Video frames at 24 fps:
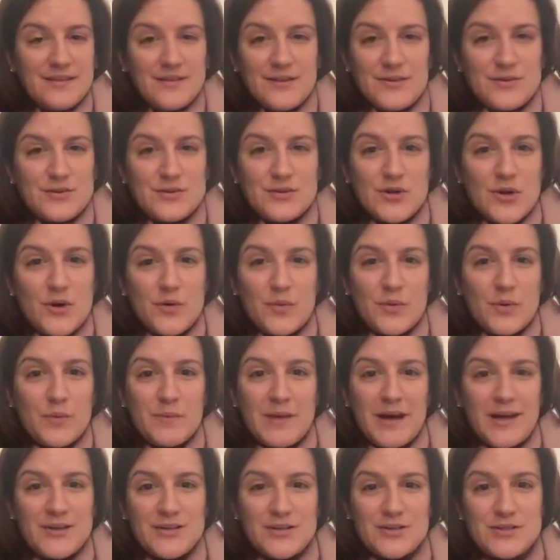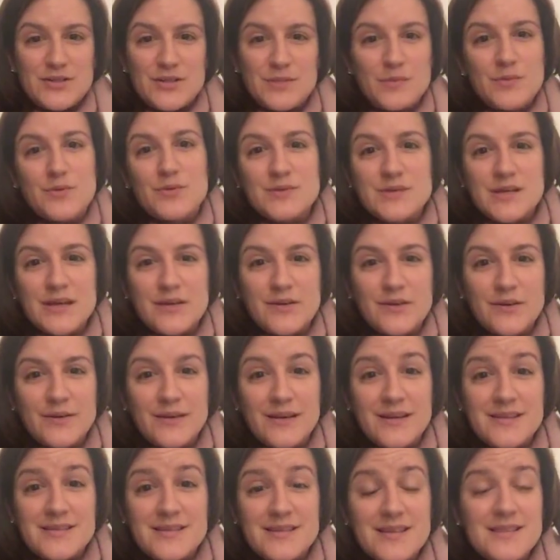There's no real magic to the moon cycle in
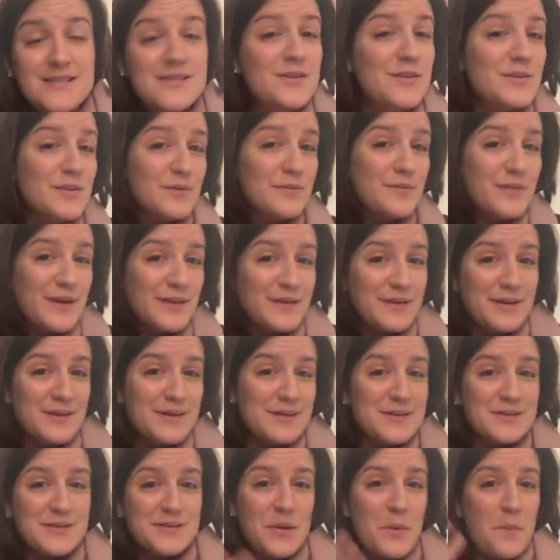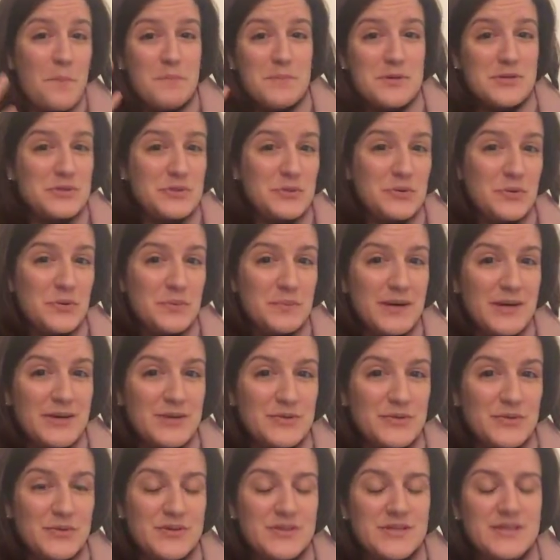that sense, other than the fact that it is mystical and
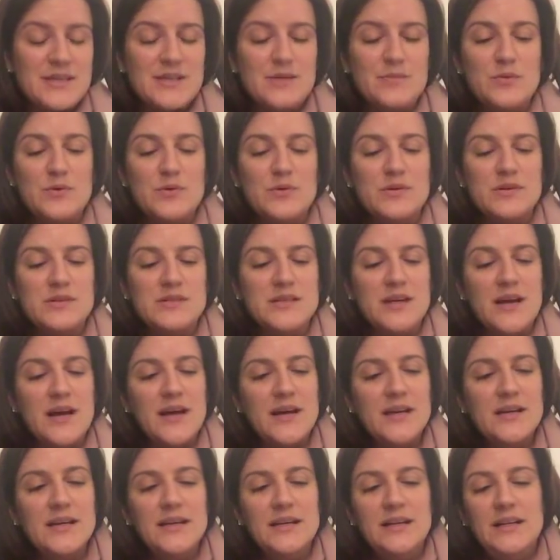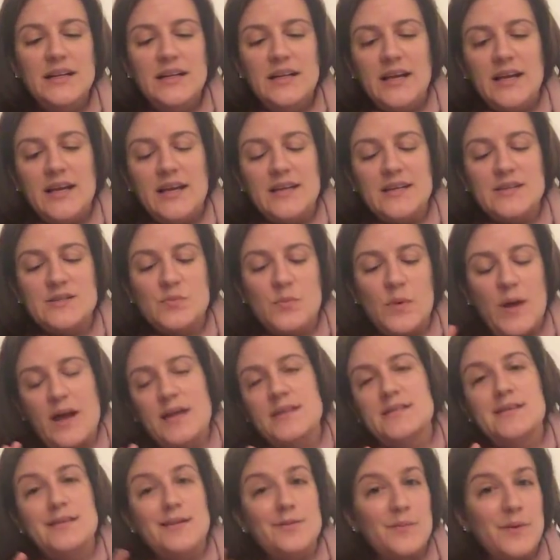magical to see the moon in the sky, and it's
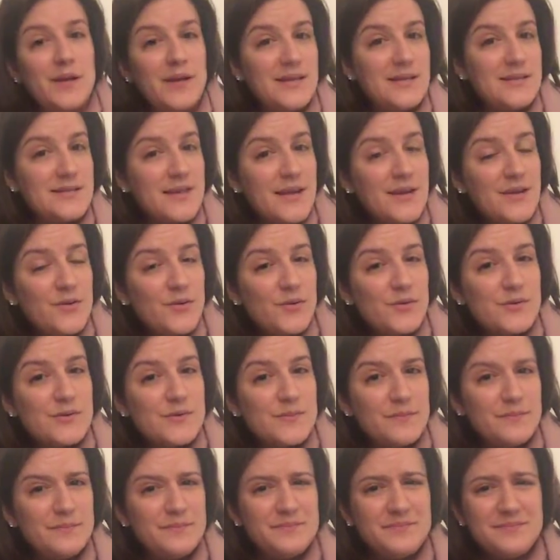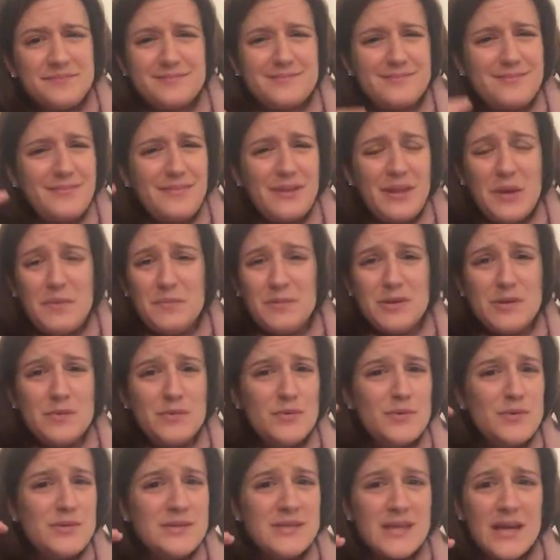waxing and waning cycles. But
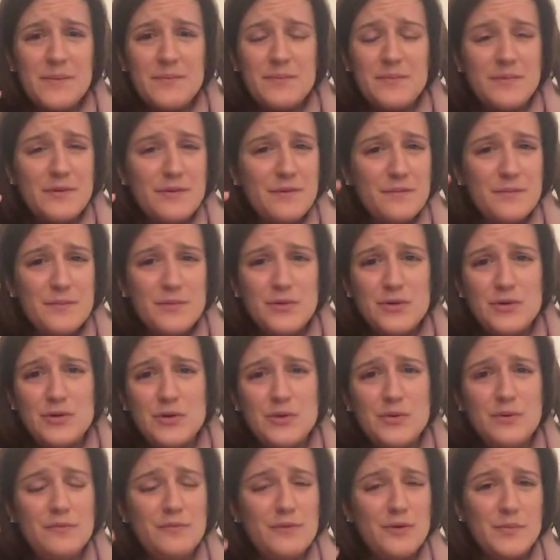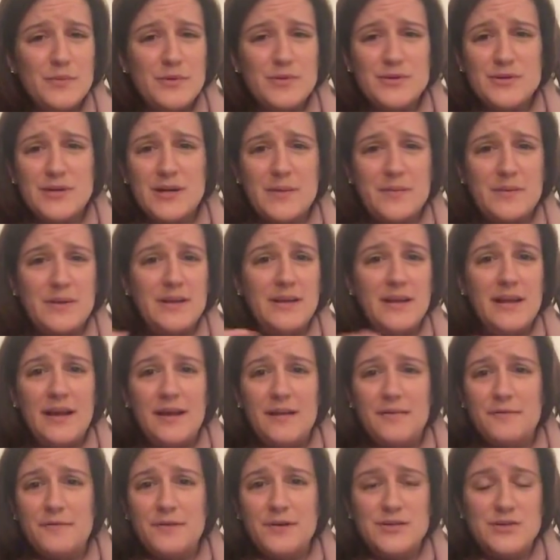the new and full moons are happening
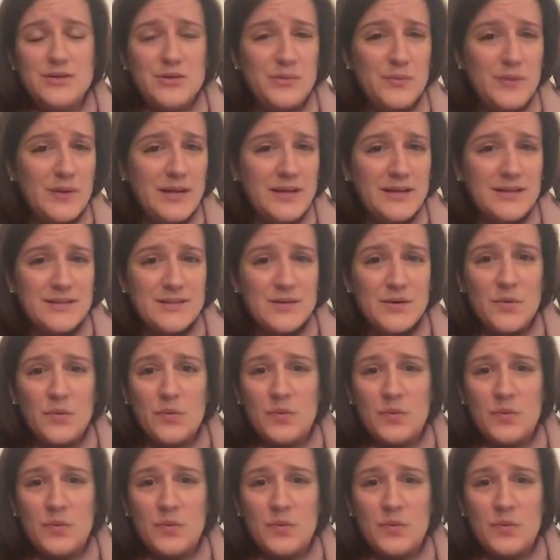every 2 weeks